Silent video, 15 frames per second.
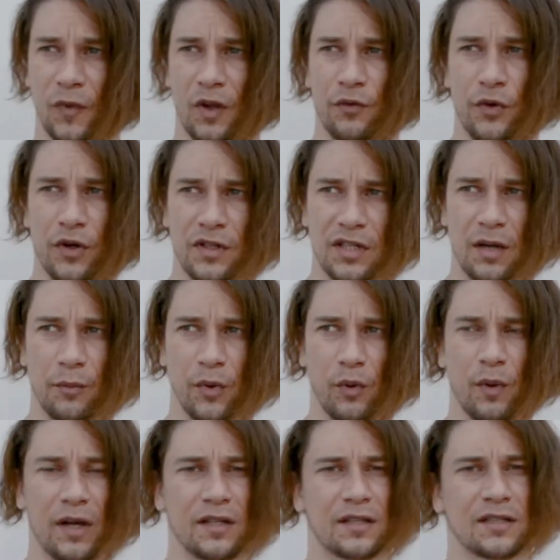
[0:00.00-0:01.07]
For example,
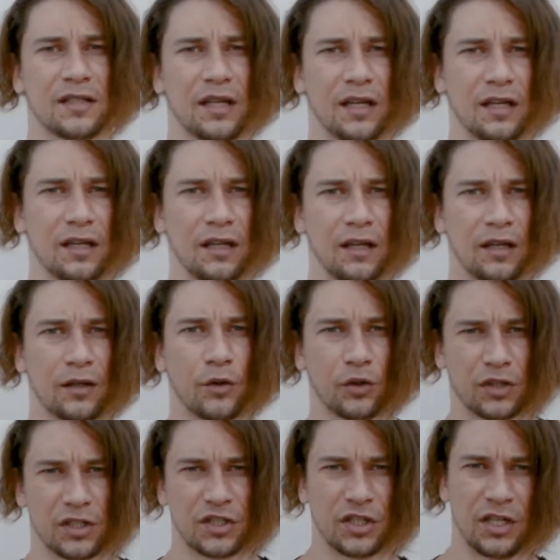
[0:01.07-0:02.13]
once I
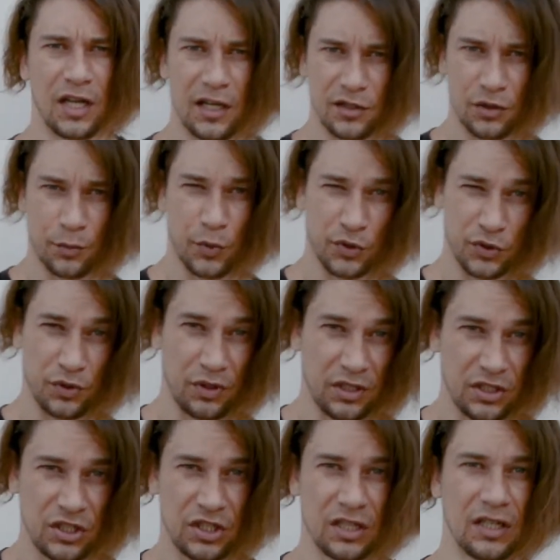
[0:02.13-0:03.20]
got a chili, I supposed to
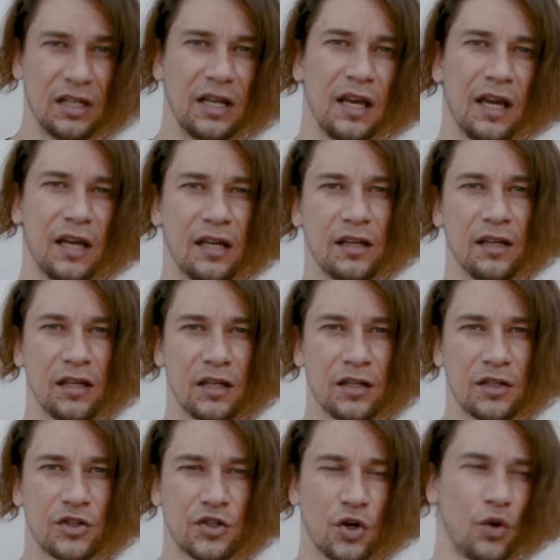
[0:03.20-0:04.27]
eat chili
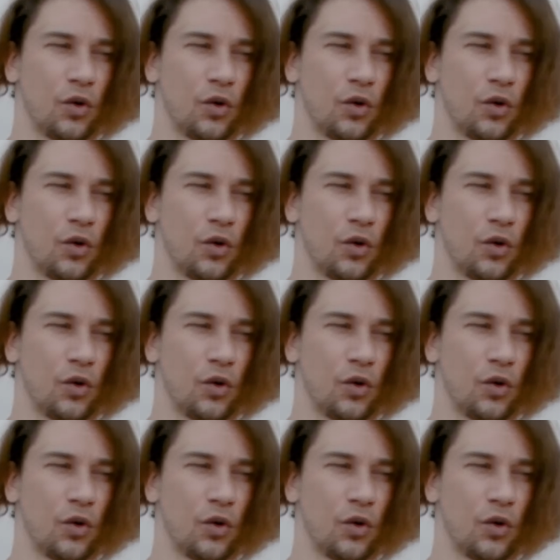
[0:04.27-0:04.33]
and show